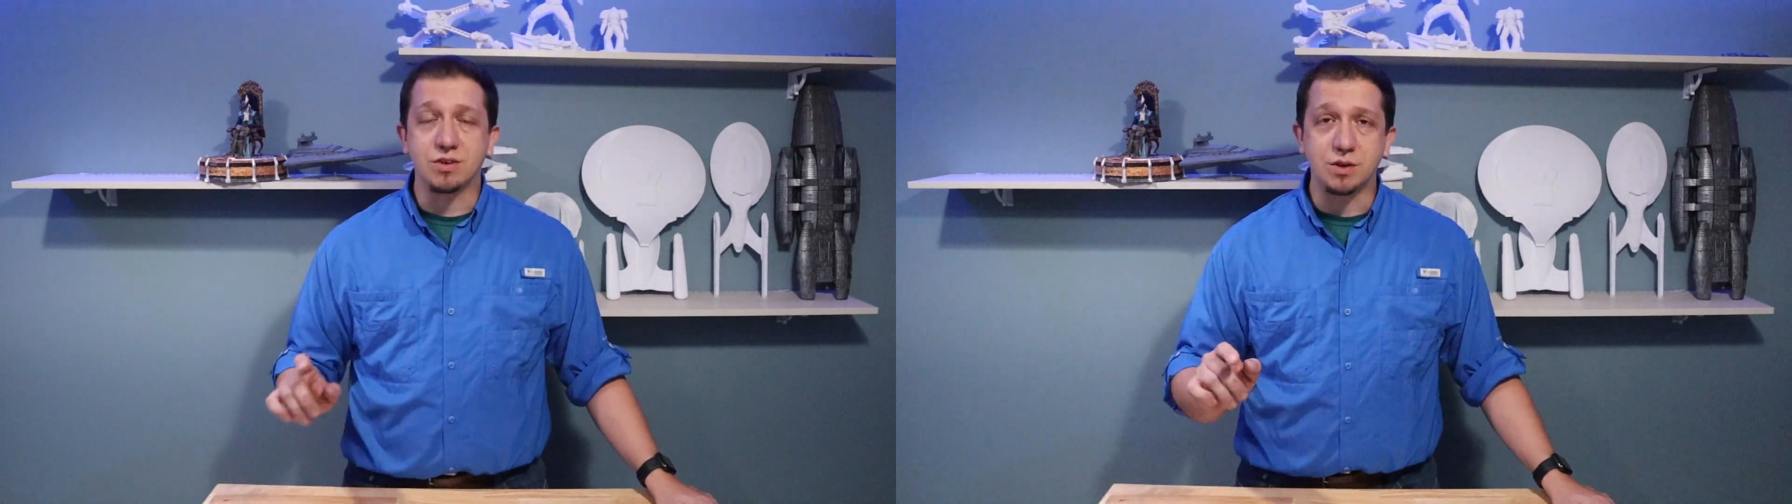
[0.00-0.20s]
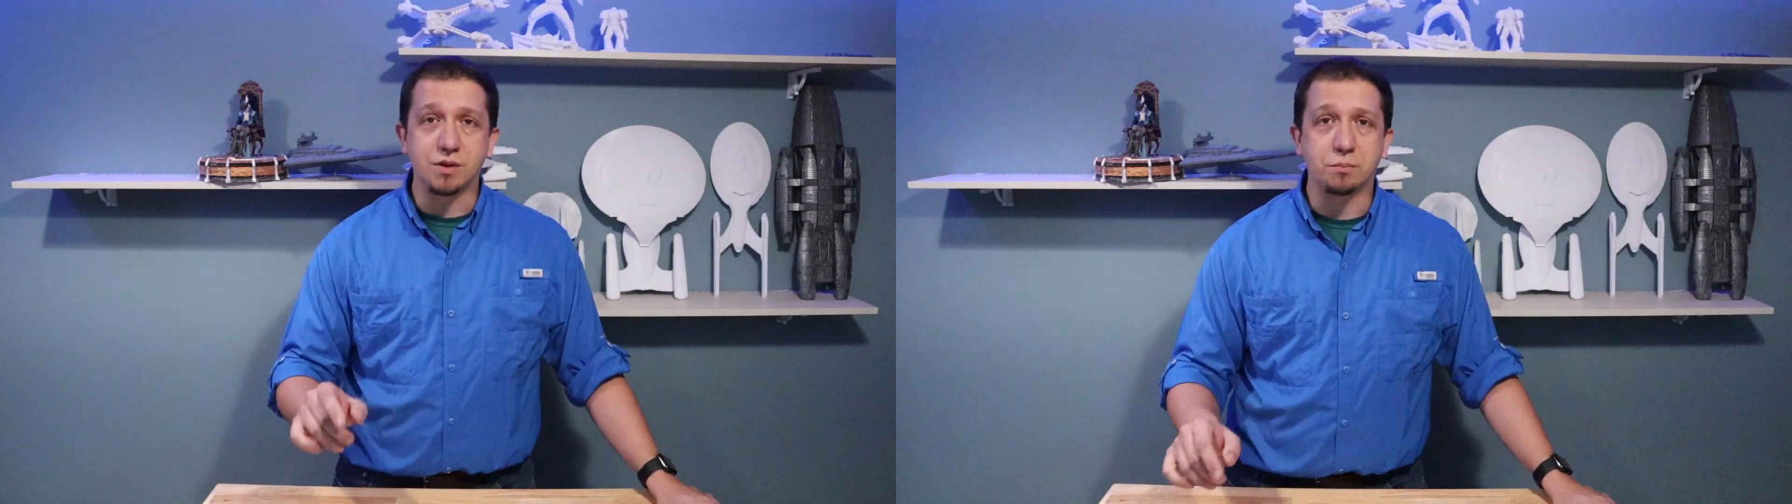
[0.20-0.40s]

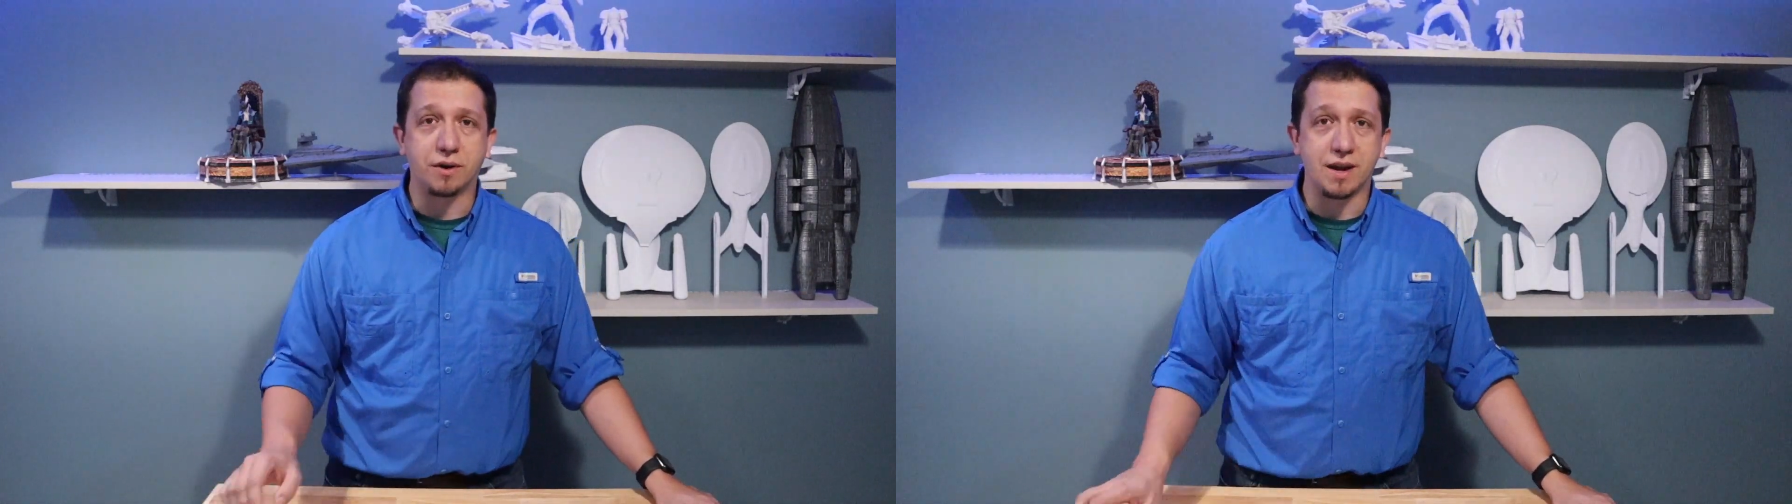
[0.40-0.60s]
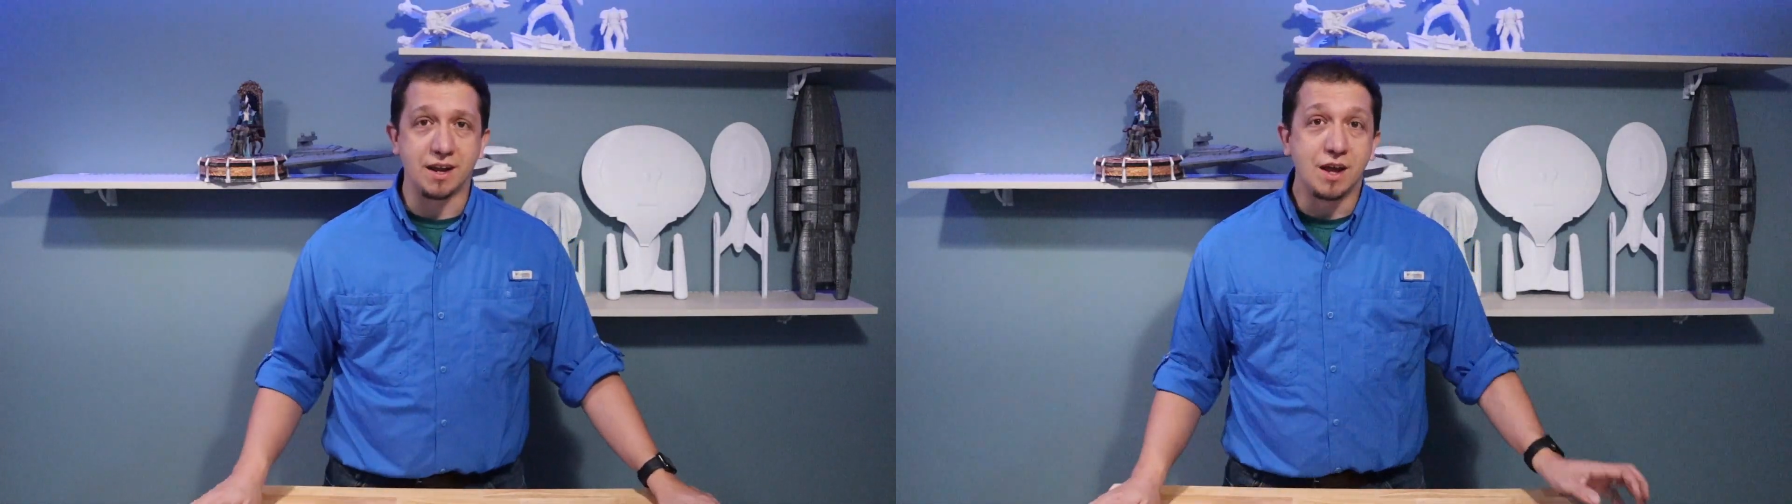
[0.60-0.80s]
you can
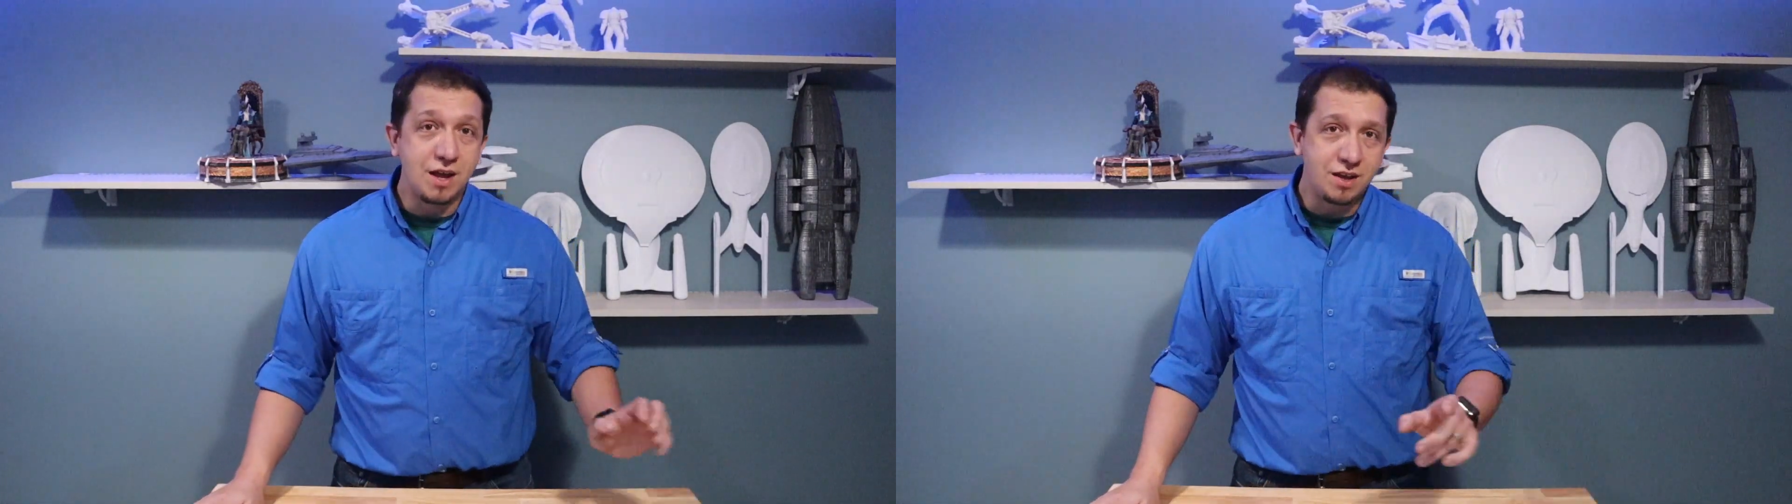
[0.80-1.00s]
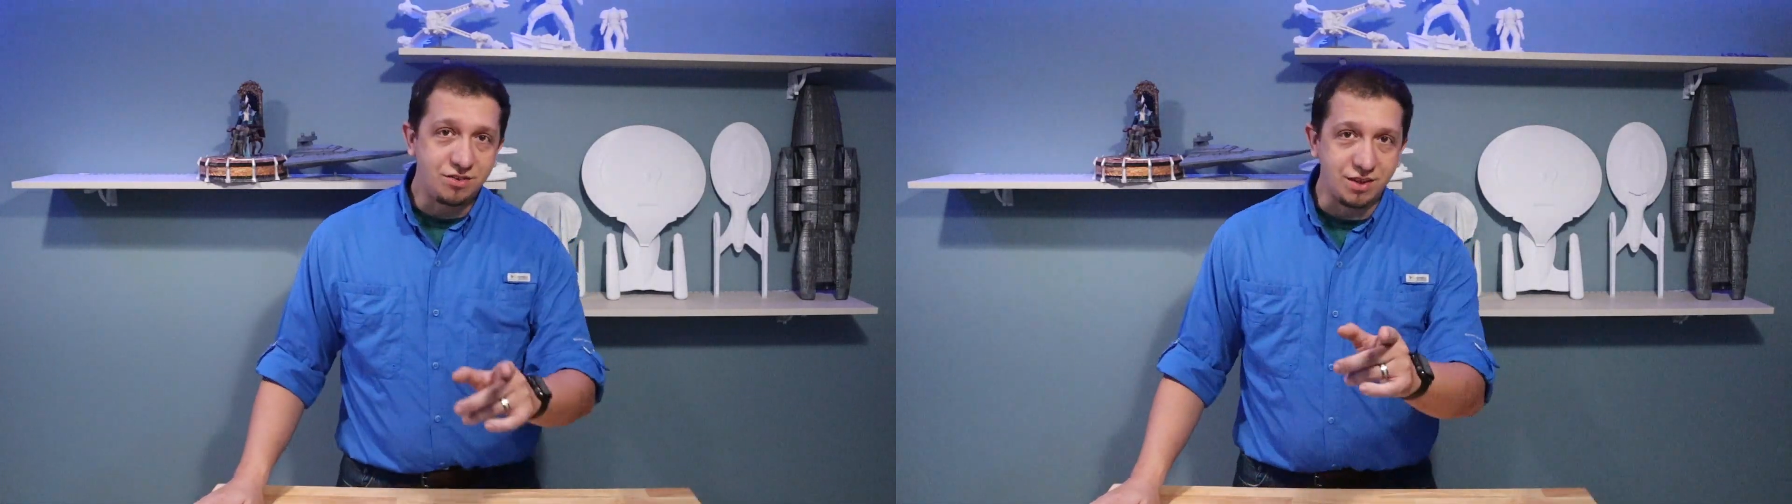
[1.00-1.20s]
print it.
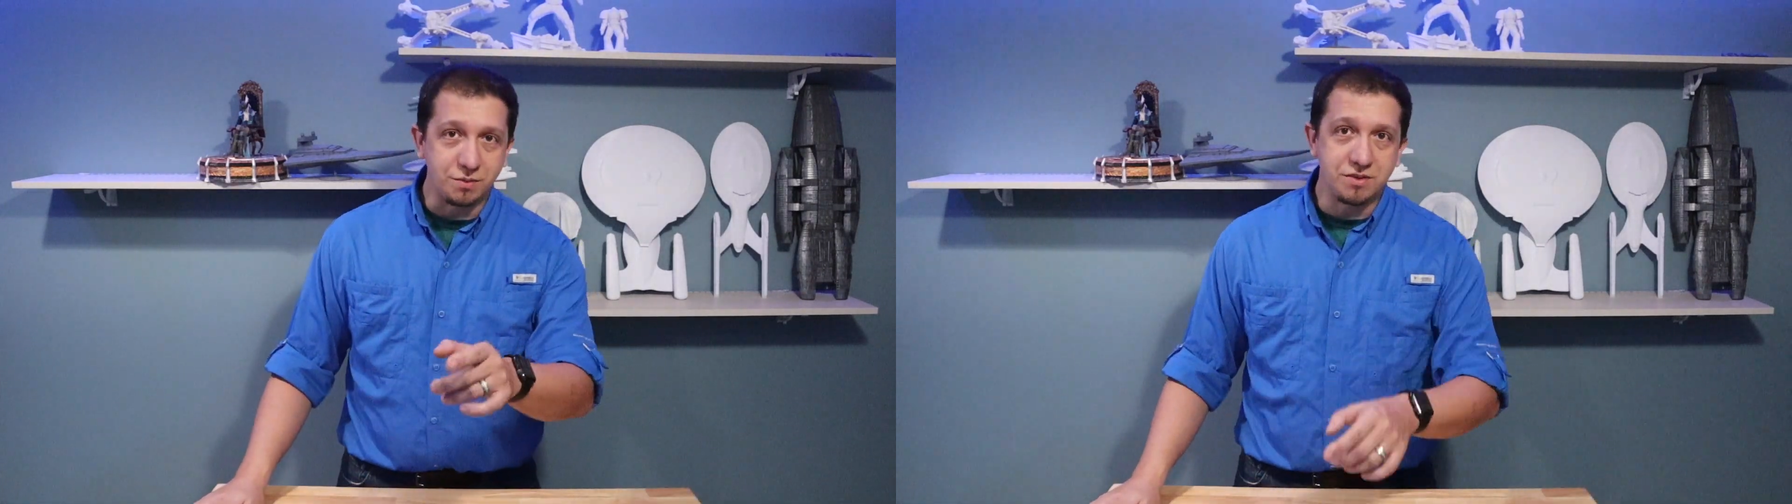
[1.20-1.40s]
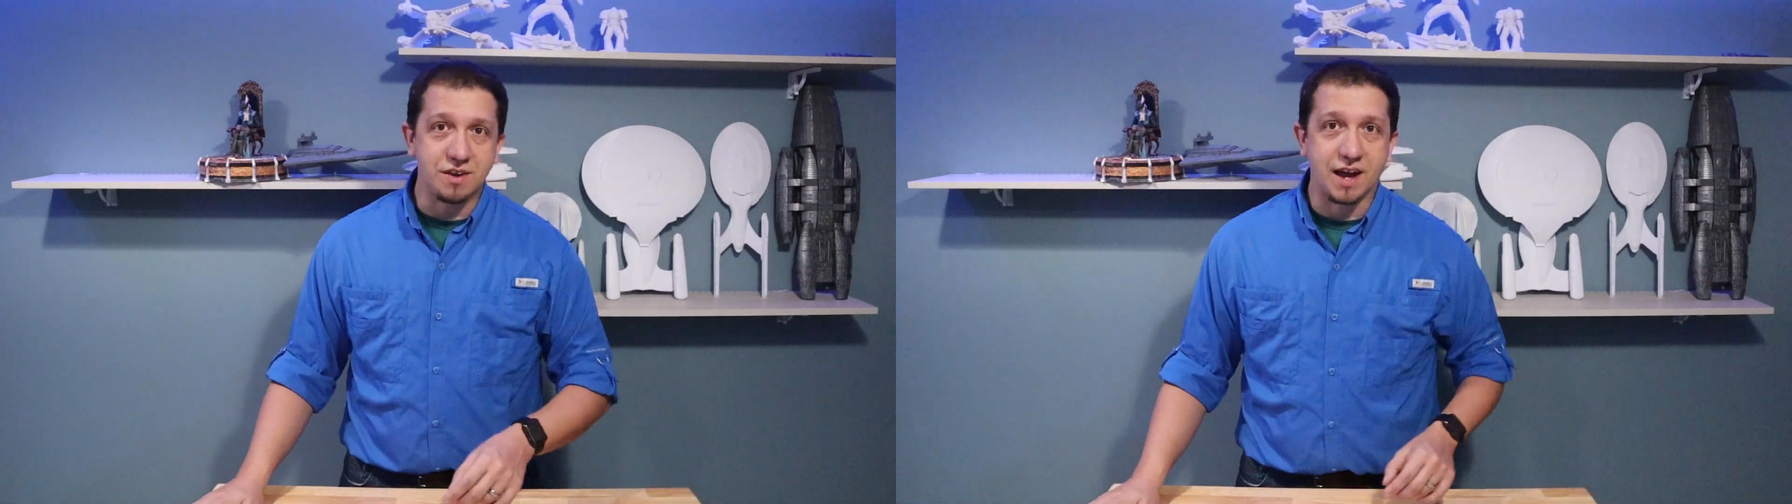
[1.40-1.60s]
See
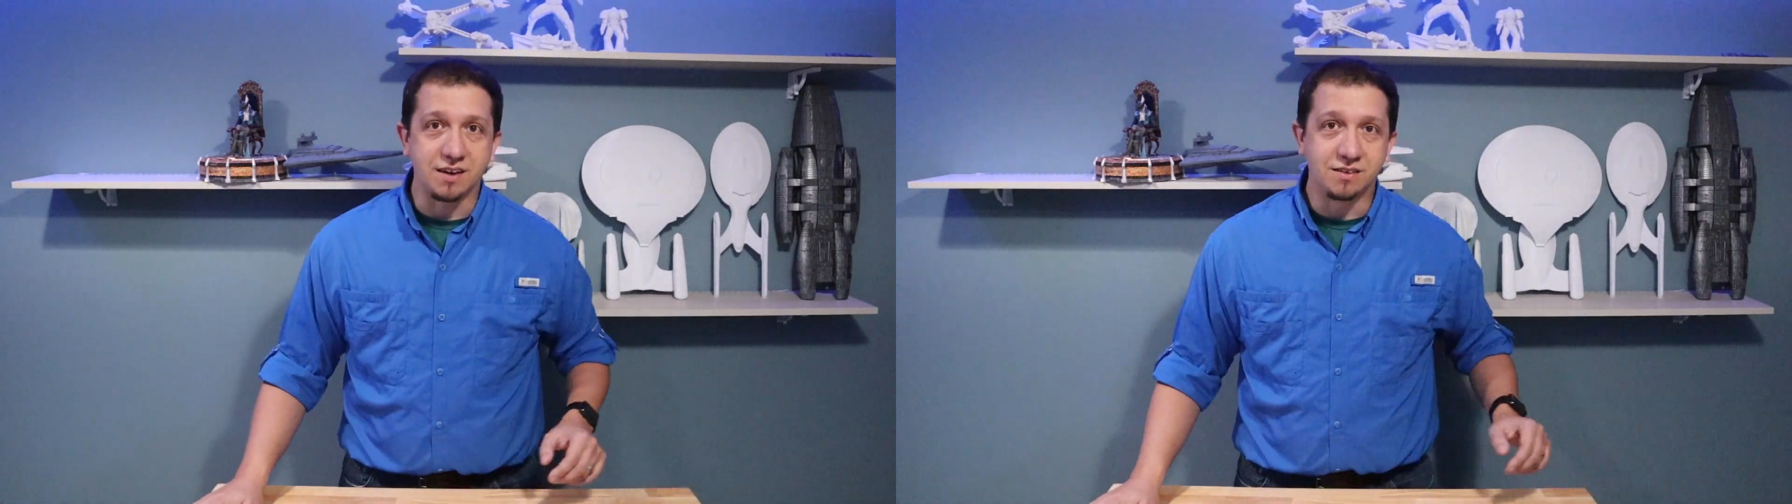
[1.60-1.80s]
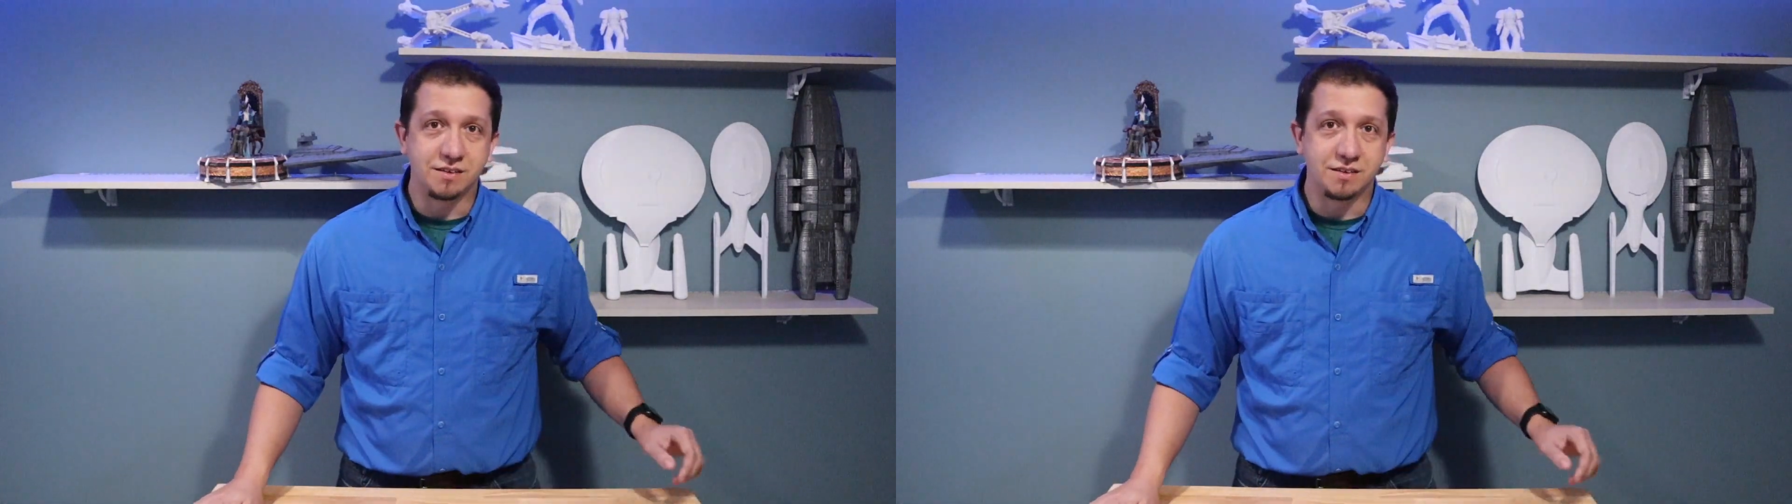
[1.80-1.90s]
you inside.